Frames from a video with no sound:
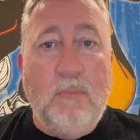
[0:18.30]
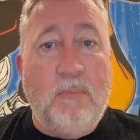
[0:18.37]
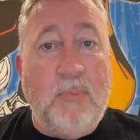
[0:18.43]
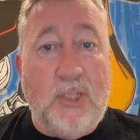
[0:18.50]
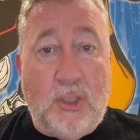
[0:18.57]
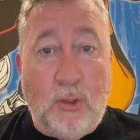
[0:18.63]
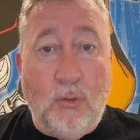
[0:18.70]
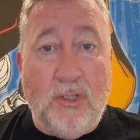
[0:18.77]

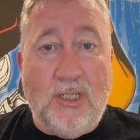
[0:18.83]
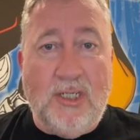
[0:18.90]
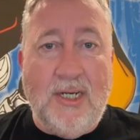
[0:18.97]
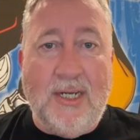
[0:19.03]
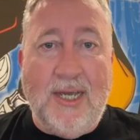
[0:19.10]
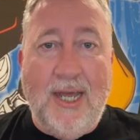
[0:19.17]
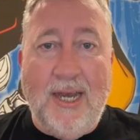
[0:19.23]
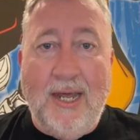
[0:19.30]
Be sure to
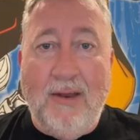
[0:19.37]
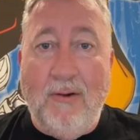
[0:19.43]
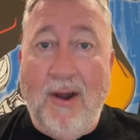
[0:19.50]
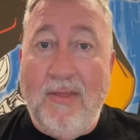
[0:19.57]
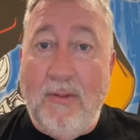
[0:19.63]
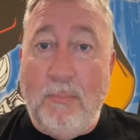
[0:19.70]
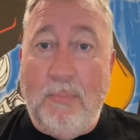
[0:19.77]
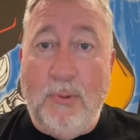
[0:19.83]
check out our
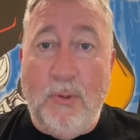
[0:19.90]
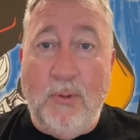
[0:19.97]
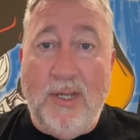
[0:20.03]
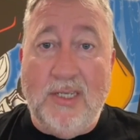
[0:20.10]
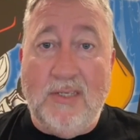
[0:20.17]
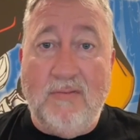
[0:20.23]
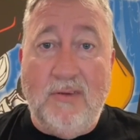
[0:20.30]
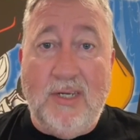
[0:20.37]
other
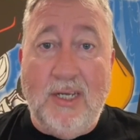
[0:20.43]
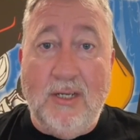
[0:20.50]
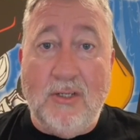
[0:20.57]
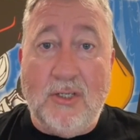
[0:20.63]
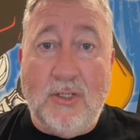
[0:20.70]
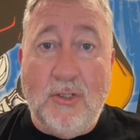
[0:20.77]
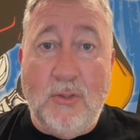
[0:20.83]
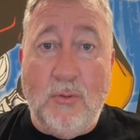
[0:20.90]
Poo-Heads
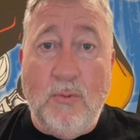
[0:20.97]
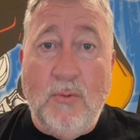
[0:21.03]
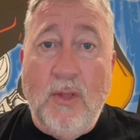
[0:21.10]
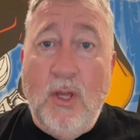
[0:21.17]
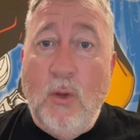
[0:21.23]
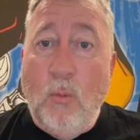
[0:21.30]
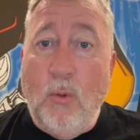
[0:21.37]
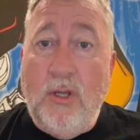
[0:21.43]
videos too,
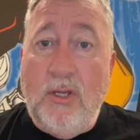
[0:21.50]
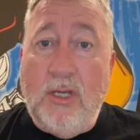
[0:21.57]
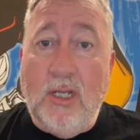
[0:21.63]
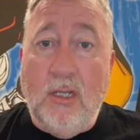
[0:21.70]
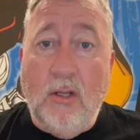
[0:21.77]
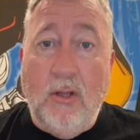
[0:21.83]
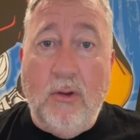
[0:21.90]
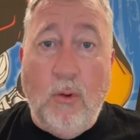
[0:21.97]
where you
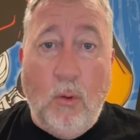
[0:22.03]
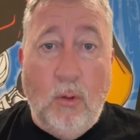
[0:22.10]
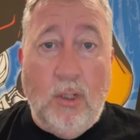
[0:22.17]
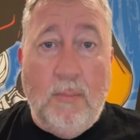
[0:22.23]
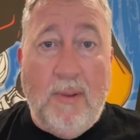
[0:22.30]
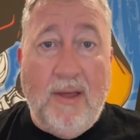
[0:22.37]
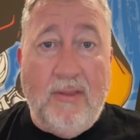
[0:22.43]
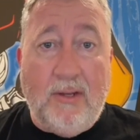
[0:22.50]
can learn all
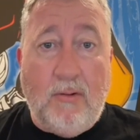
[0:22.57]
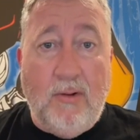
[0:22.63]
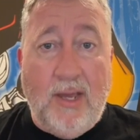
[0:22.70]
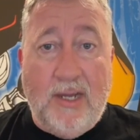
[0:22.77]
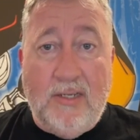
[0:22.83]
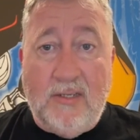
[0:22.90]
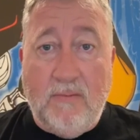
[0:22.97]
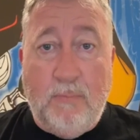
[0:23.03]
about the
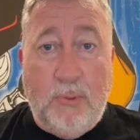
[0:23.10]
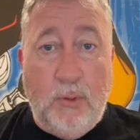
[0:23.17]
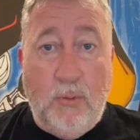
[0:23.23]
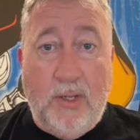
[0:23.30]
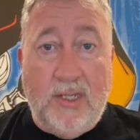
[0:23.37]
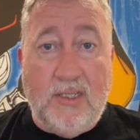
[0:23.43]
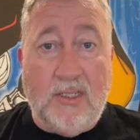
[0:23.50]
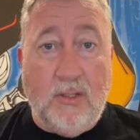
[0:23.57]
creators of
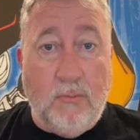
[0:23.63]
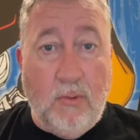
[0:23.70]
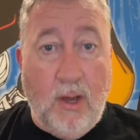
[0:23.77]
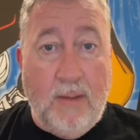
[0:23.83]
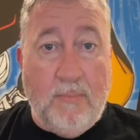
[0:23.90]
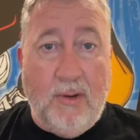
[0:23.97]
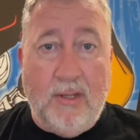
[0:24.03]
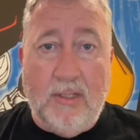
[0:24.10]
Poo-Heads, the
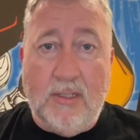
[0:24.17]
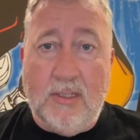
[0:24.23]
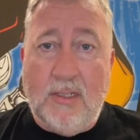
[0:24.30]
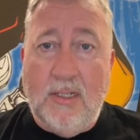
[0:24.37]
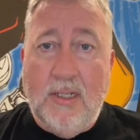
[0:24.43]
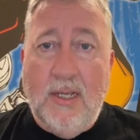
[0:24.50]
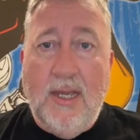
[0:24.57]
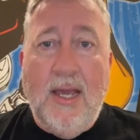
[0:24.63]
Wright brothers,
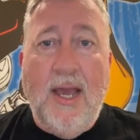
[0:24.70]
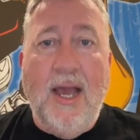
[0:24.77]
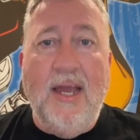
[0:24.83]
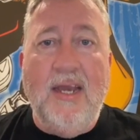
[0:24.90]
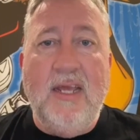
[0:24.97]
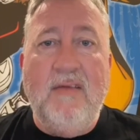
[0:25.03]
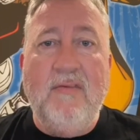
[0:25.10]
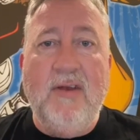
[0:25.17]

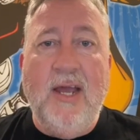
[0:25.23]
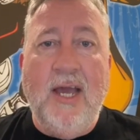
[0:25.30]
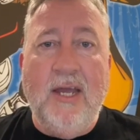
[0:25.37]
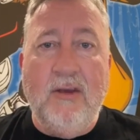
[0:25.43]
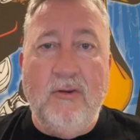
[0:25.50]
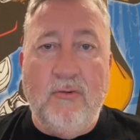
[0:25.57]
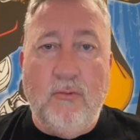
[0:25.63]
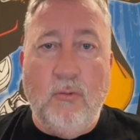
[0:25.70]
and even how
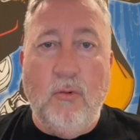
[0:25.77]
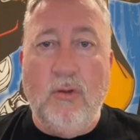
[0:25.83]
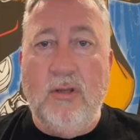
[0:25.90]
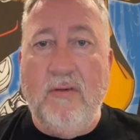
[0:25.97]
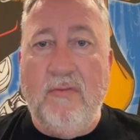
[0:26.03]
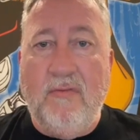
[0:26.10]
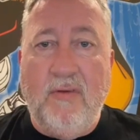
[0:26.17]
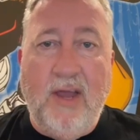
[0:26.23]
to draw
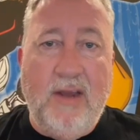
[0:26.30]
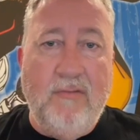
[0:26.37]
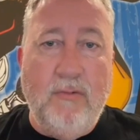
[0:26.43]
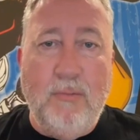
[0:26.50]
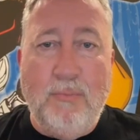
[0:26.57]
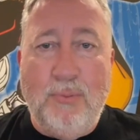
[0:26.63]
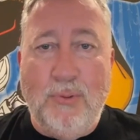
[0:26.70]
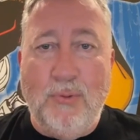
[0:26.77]
your
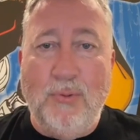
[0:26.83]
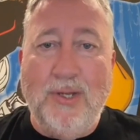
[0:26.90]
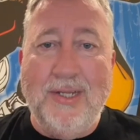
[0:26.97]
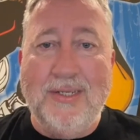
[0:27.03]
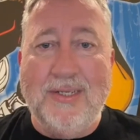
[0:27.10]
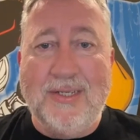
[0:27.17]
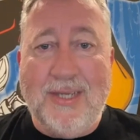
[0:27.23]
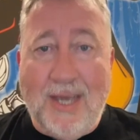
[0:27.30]
favourite
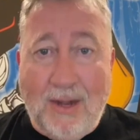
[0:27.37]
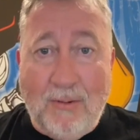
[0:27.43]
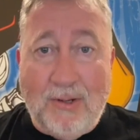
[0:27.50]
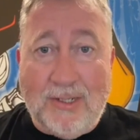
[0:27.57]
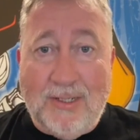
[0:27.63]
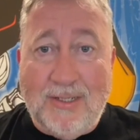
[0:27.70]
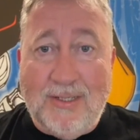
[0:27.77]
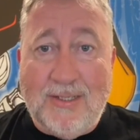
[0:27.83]
Poo-Heads
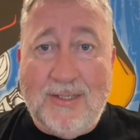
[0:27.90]
characters.